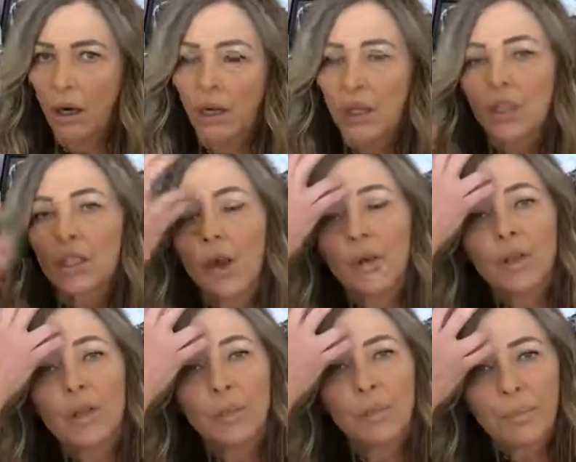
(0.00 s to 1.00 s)
So
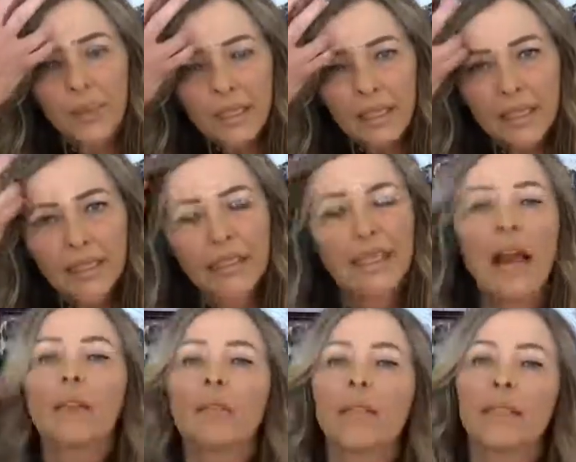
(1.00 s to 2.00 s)
the biggest
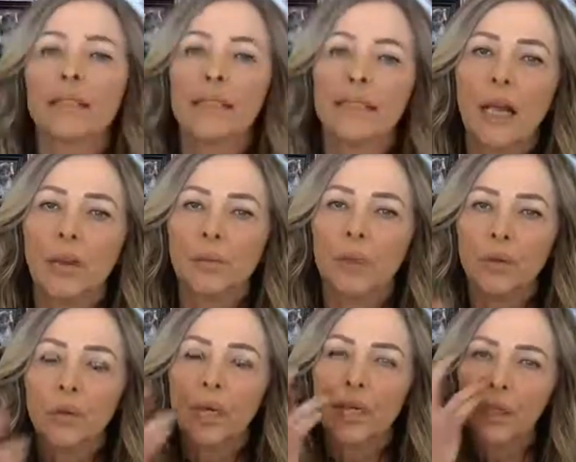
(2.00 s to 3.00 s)
advocacy step
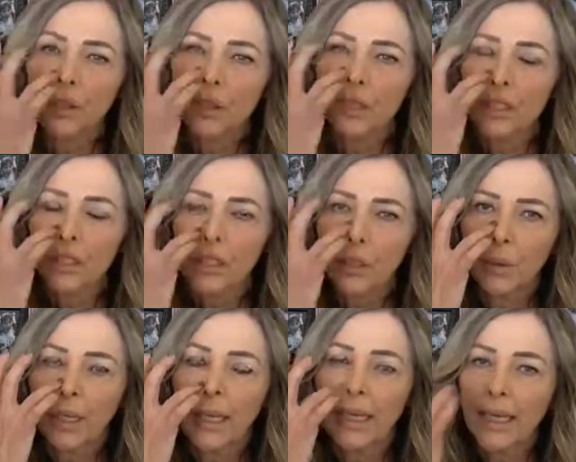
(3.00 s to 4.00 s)
you can learn to do
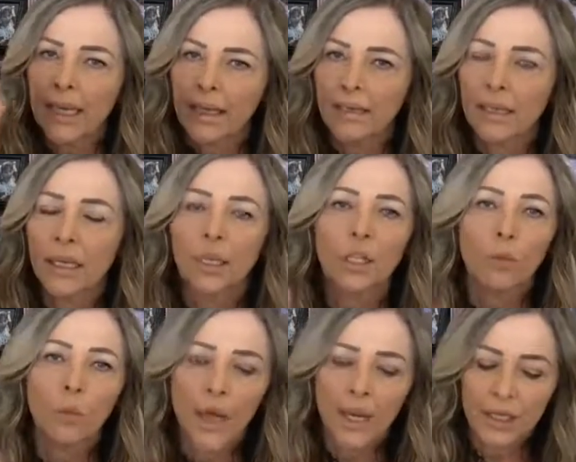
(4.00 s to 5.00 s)
is,
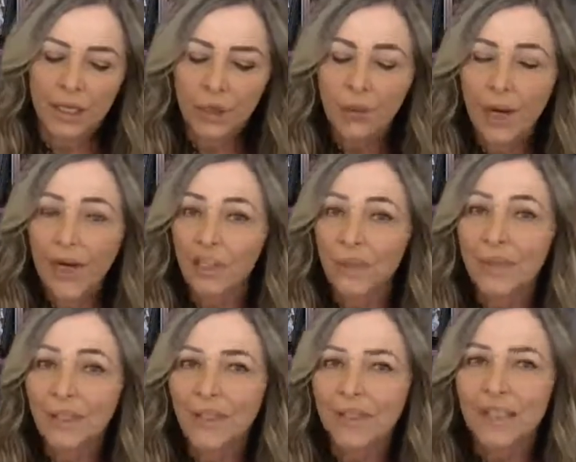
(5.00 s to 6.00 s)
when you write your
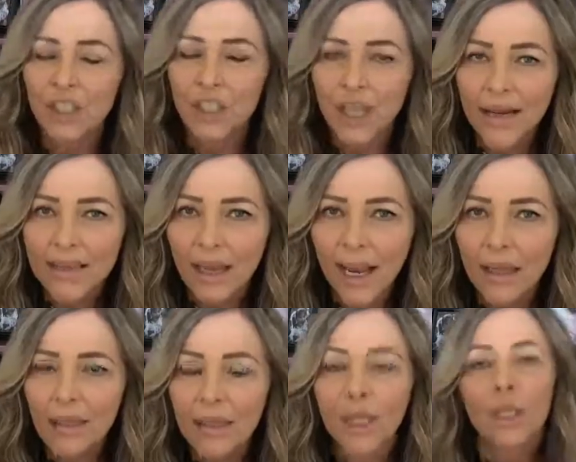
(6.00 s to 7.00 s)
parent
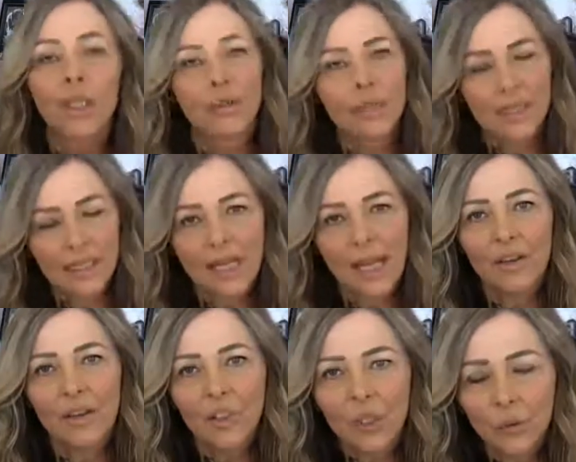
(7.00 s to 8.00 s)
agenda, you sit
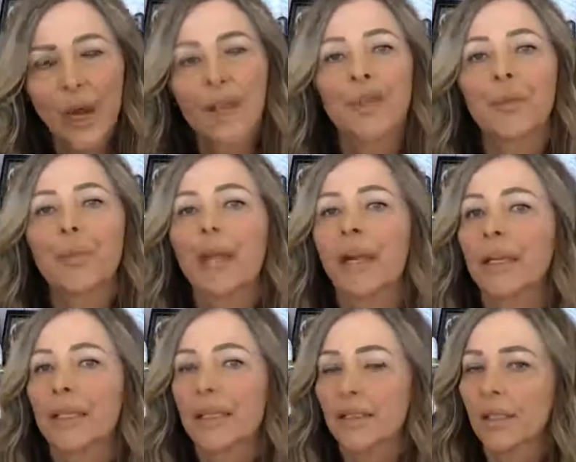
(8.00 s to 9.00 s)
down and you write your
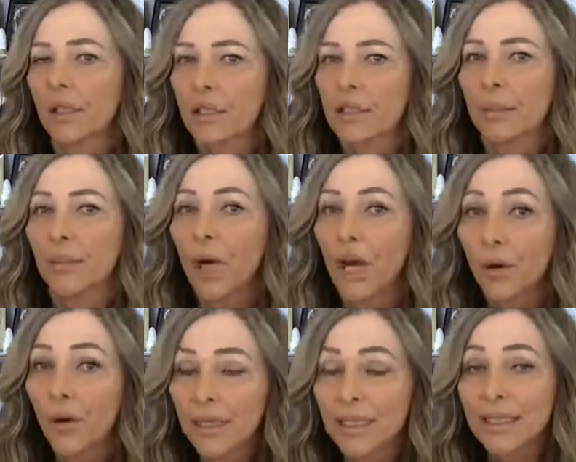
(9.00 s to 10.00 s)
parent concerns and
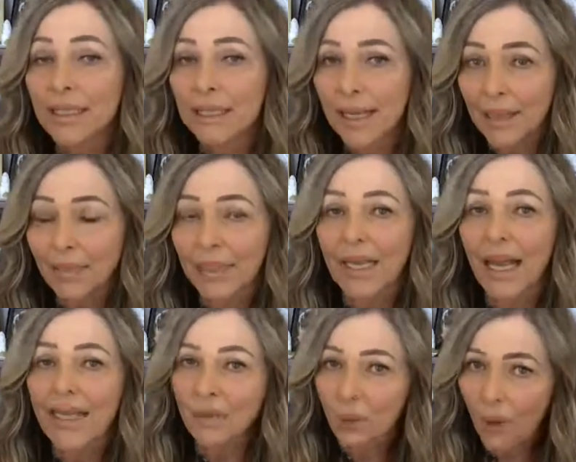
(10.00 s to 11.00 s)
priorities statement
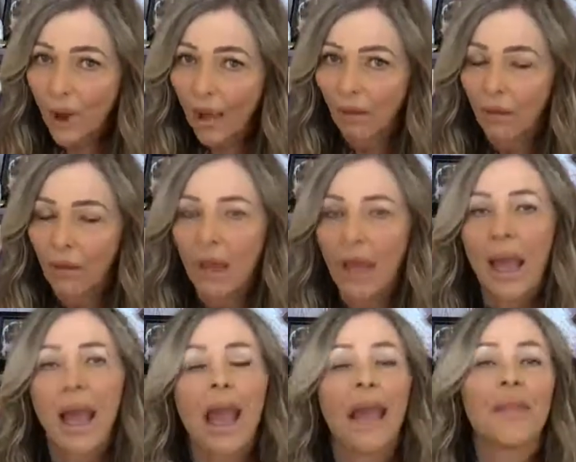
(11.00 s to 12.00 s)
as well.
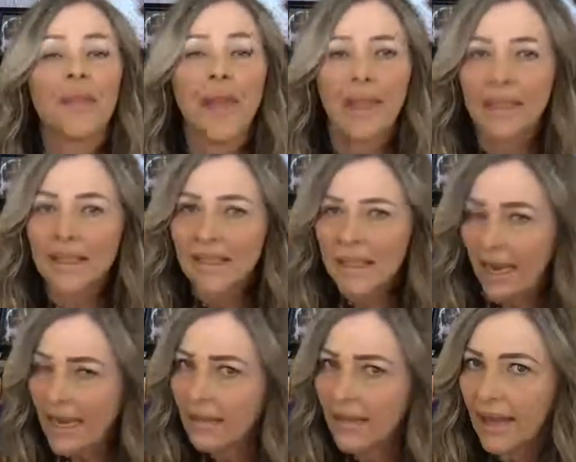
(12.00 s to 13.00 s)
And they can
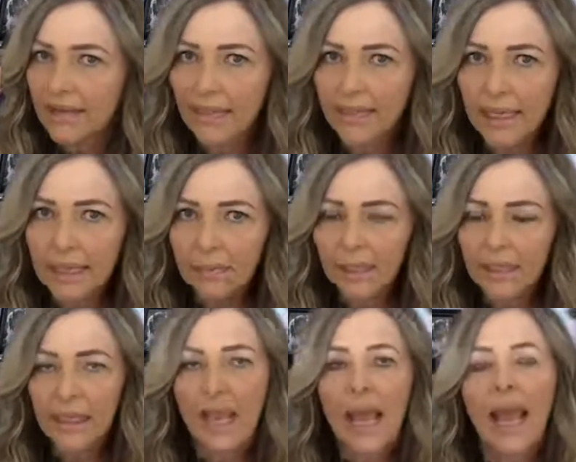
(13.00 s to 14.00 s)
take that
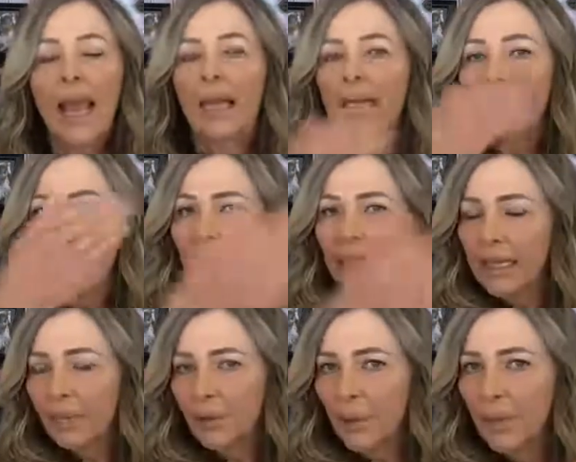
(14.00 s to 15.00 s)
statement and
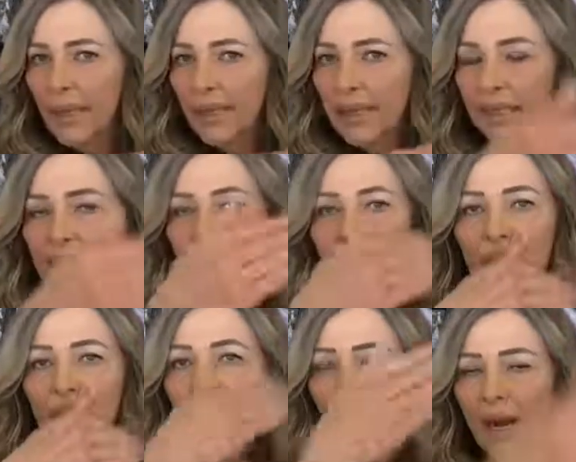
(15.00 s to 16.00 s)
implement it
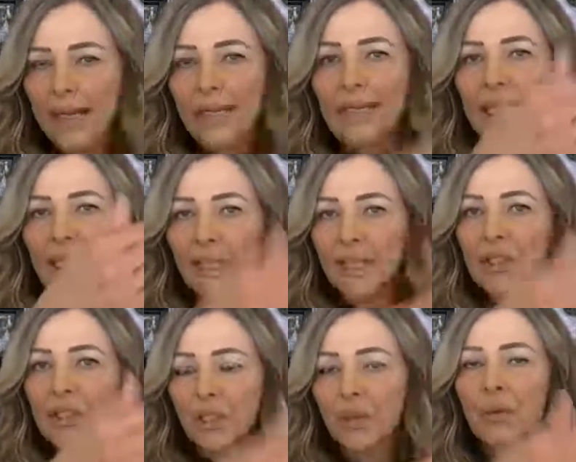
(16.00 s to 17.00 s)
and write it
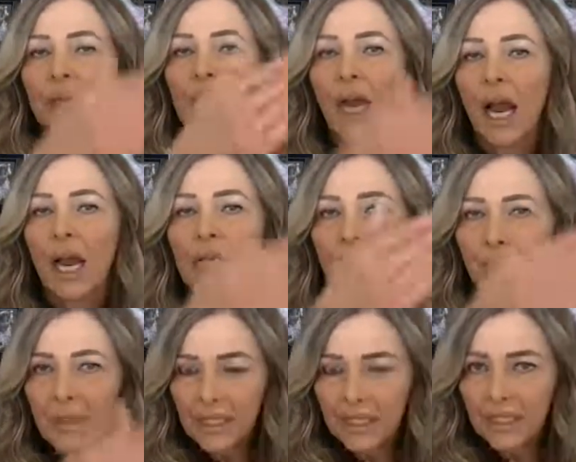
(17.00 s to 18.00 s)
into the
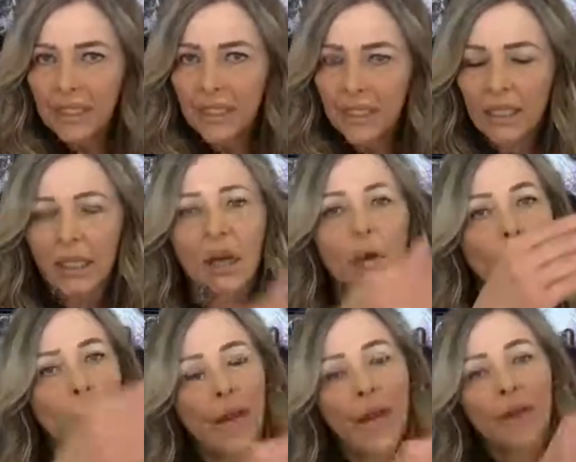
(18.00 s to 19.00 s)
IEP
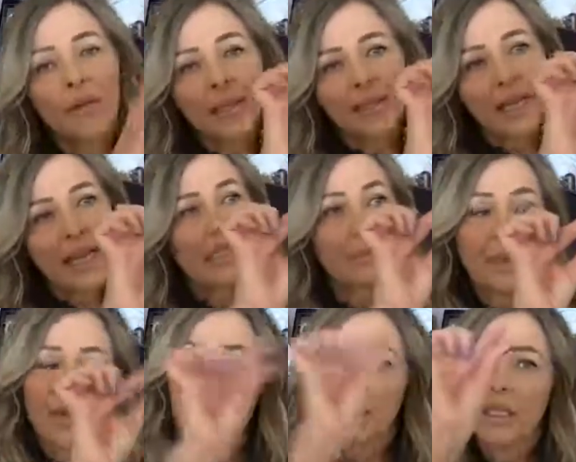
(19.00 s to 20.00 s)
where it says
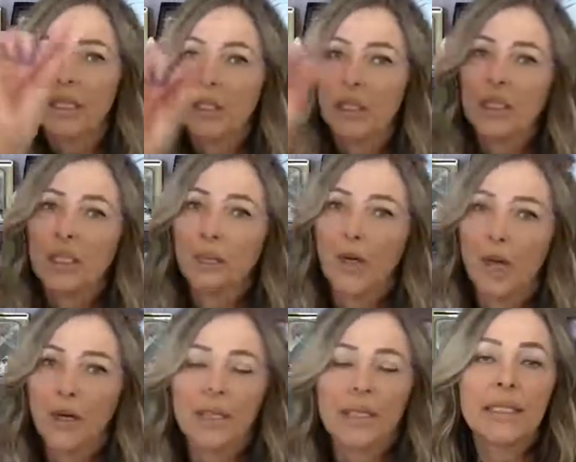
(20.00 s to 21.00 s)
parents' concerns and
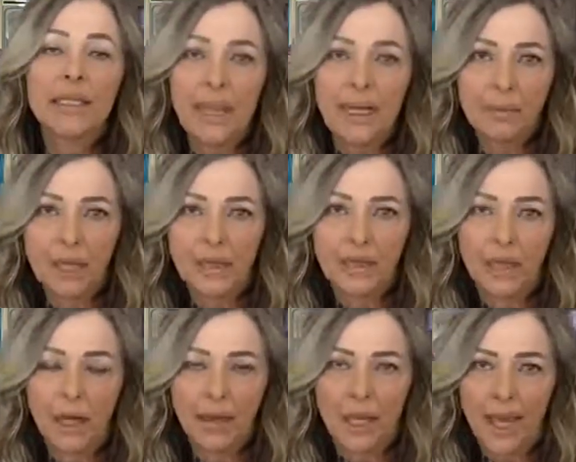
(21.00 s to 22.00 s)
priorities statement.
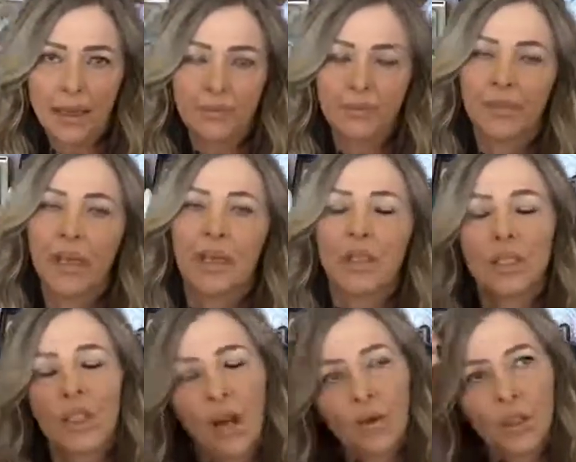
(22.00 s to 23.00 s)
Okay,
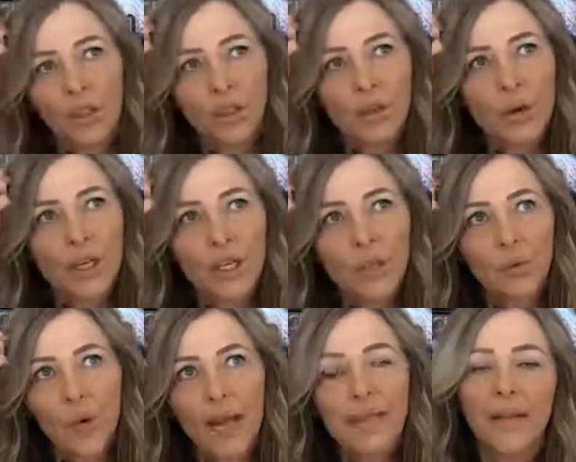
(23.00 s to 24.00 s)
so you're going to
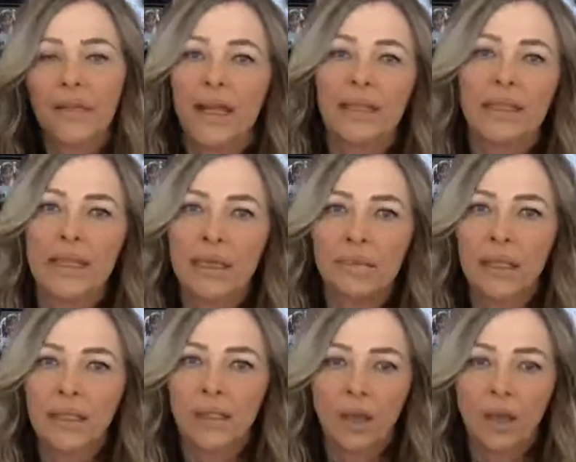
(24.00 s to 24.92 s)
write in that statement